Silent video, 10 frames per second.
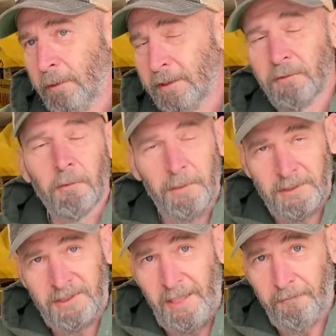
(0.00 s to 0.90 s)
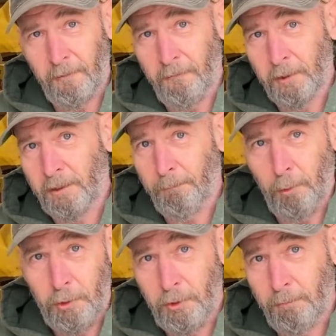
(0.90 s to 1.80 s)
it's a little bit safer if you're going to
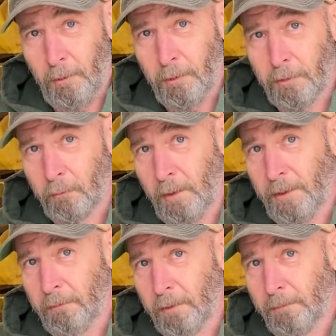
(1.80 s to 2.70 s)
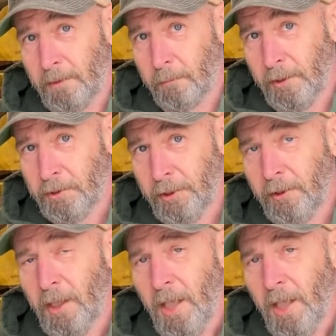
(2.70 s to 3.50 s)
push your motor to run it a little bit richer.